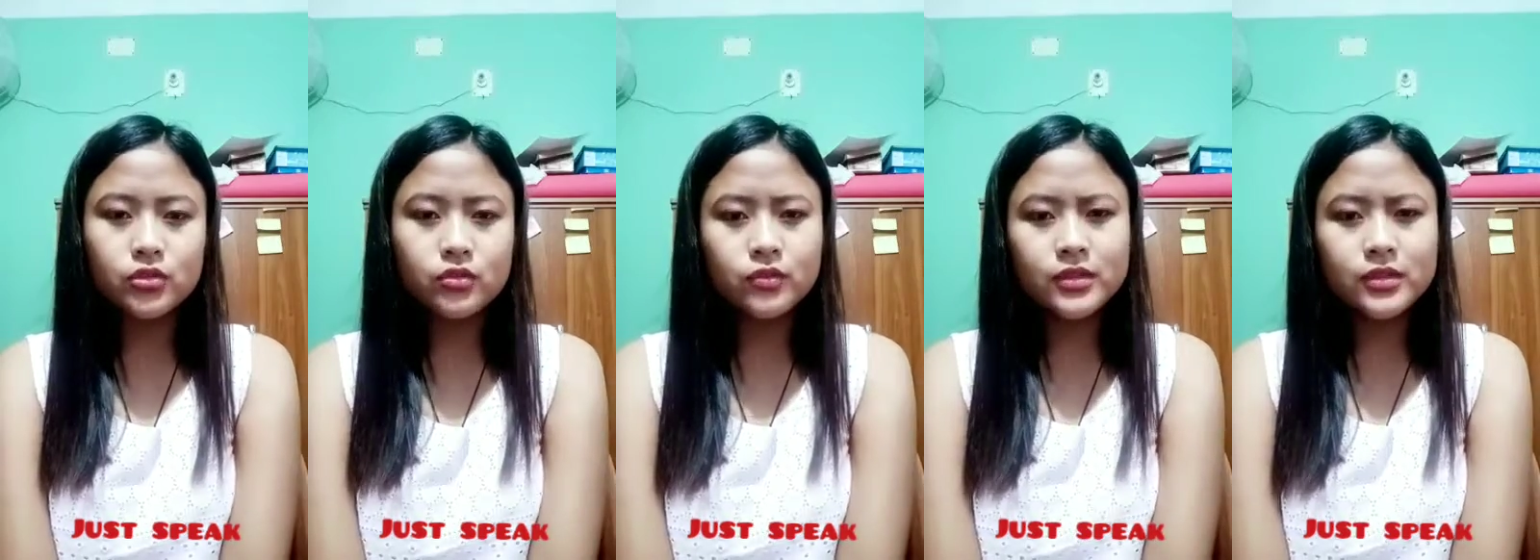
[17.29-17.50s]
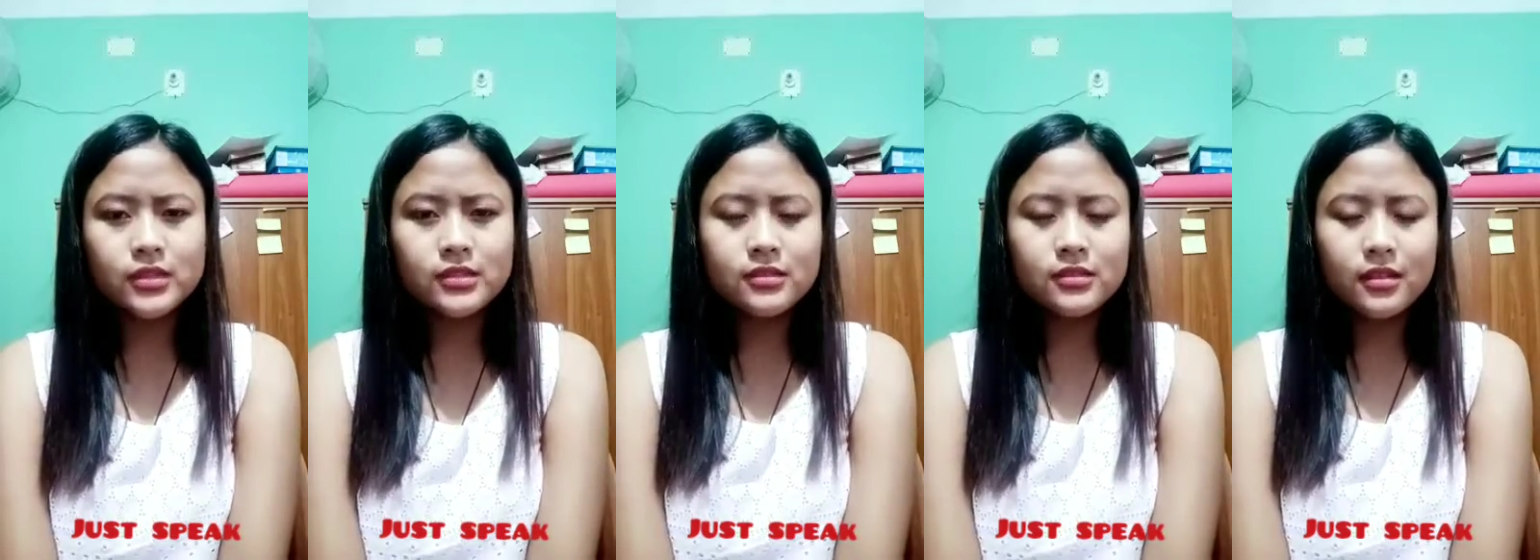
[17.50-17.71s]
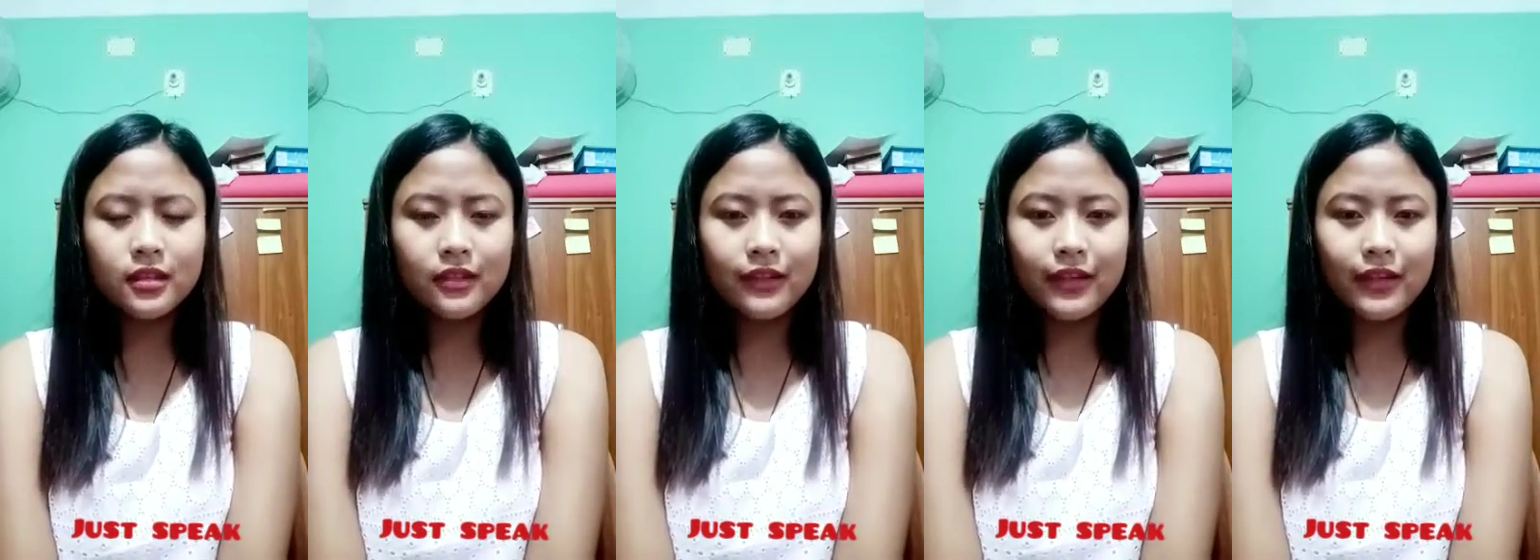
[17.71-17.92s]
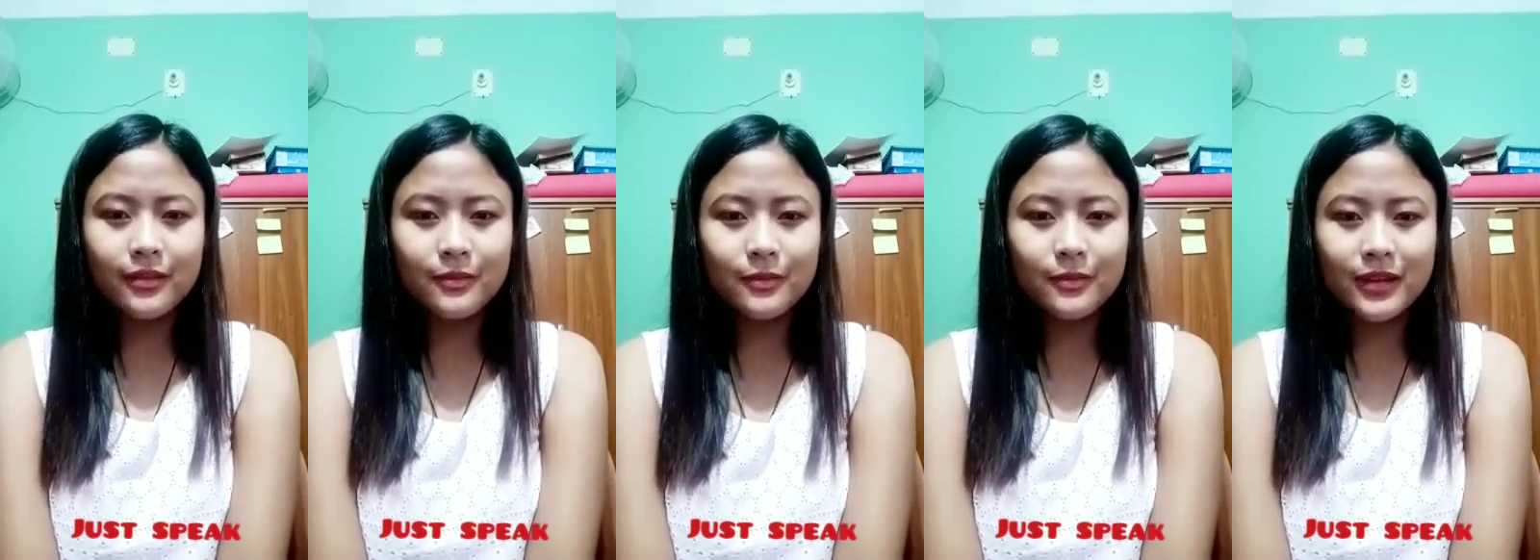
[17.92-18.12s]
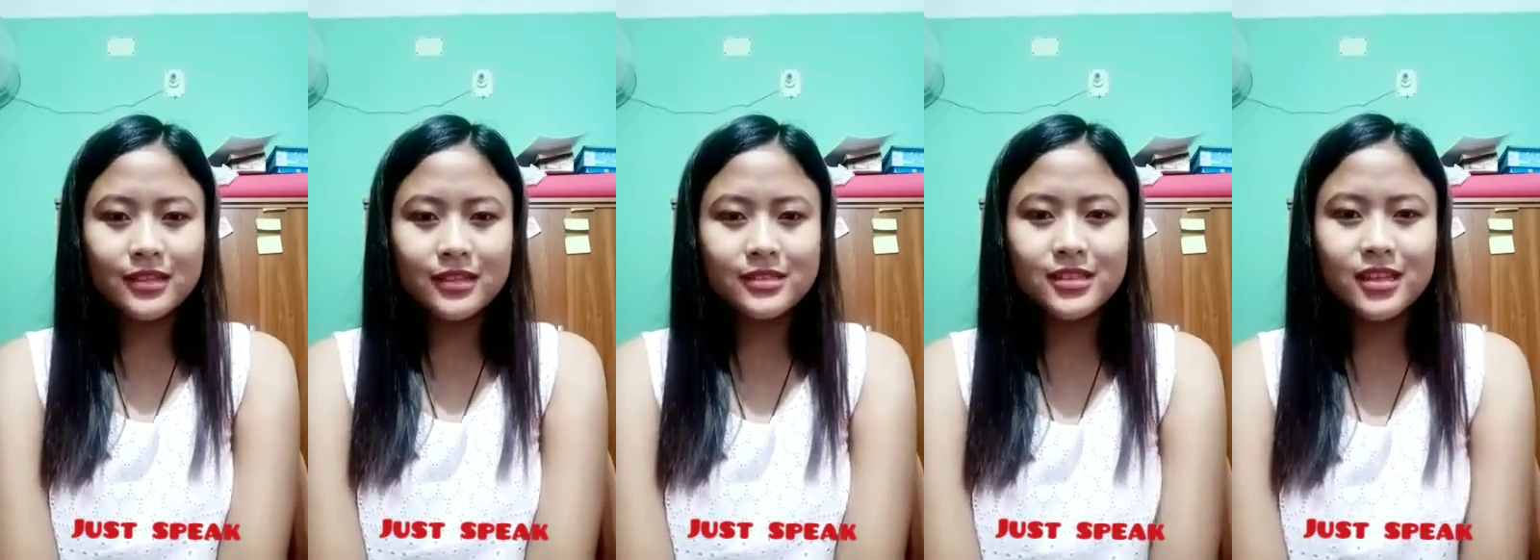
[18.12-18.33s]
which is a great
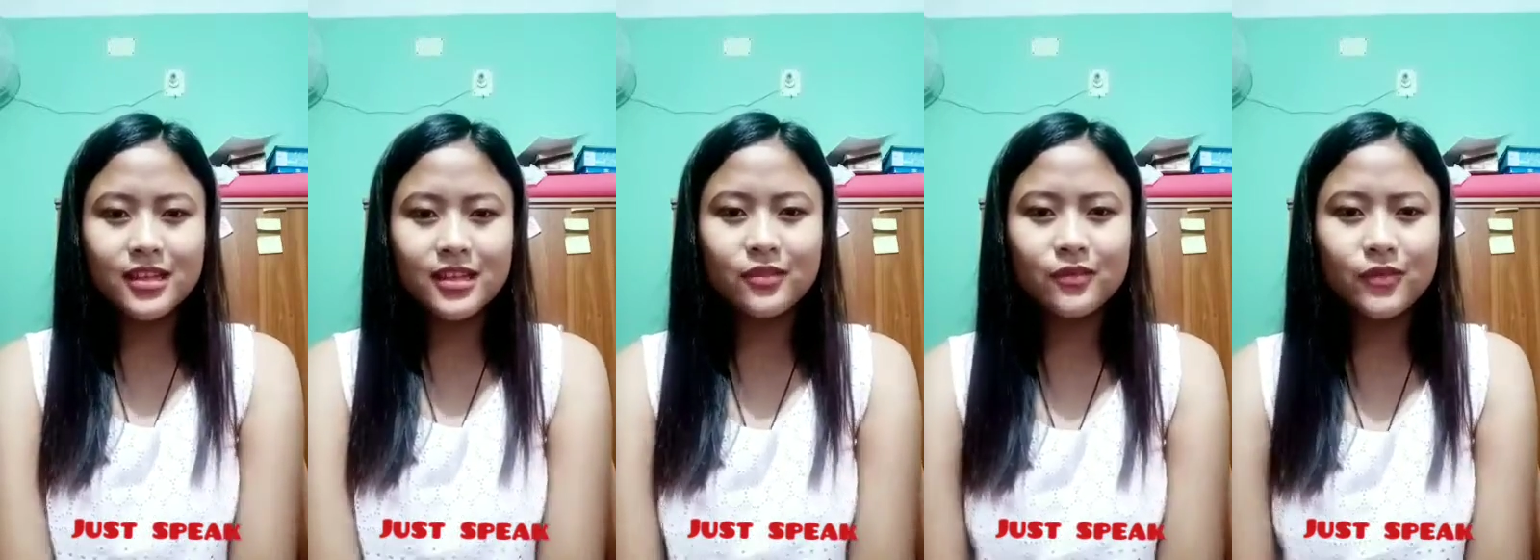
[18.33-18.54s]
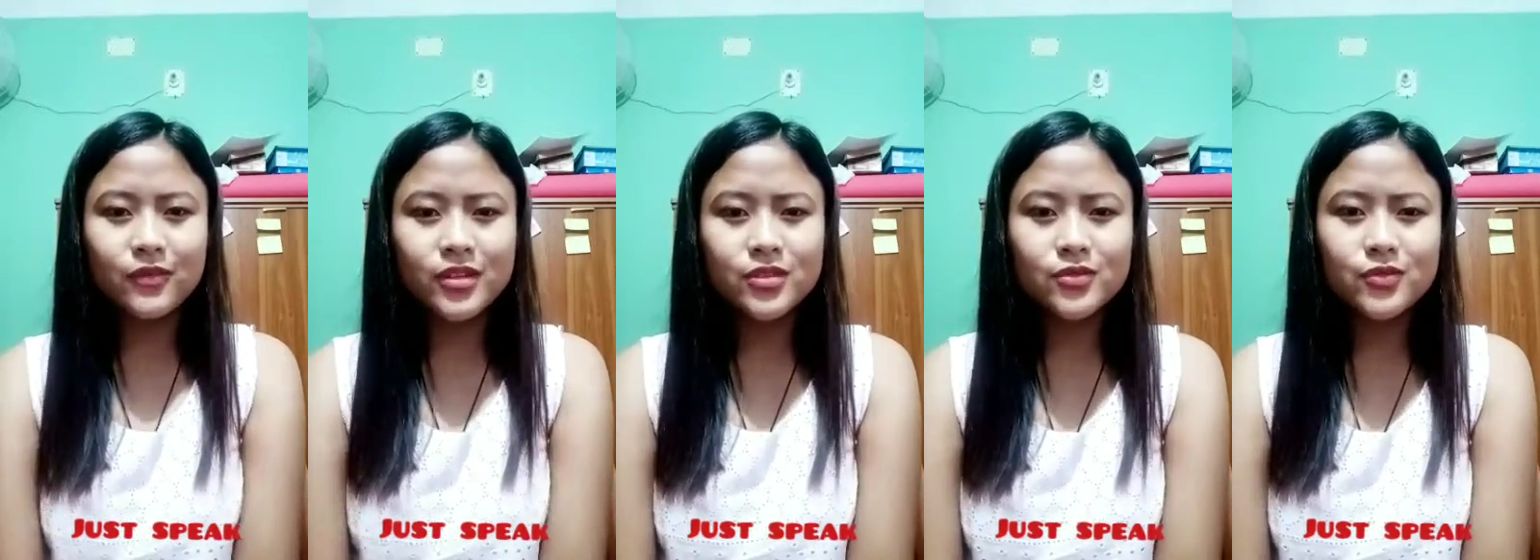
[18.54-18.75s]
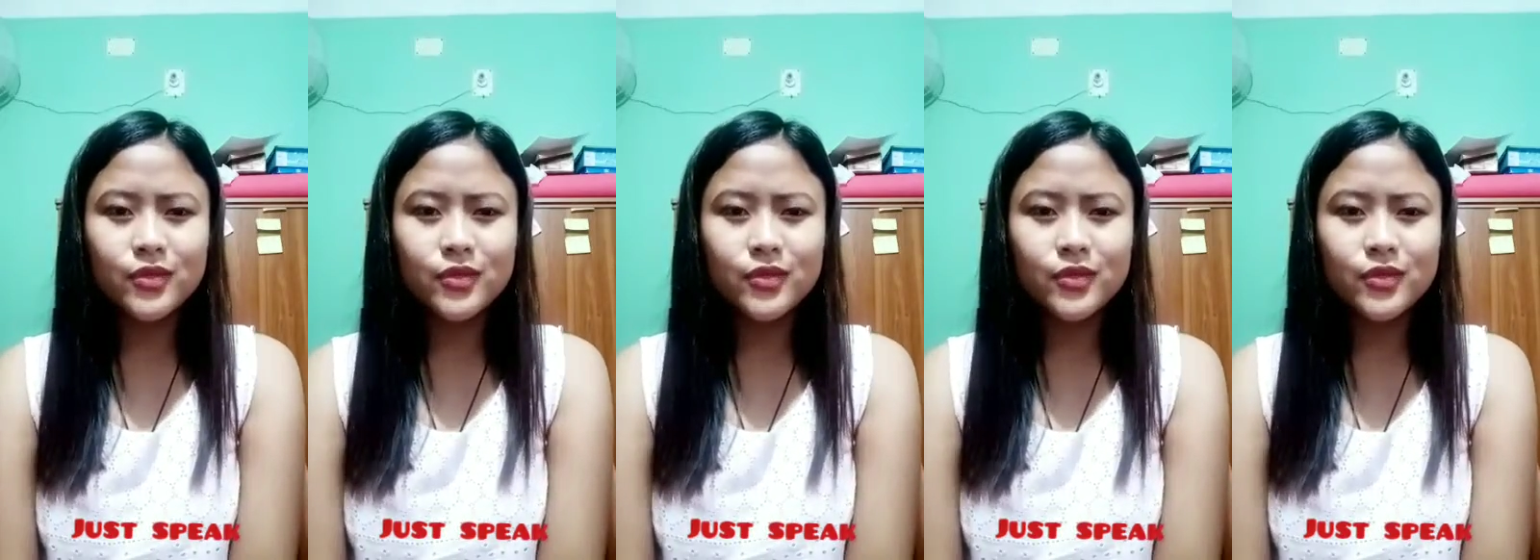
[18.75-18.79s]
place and which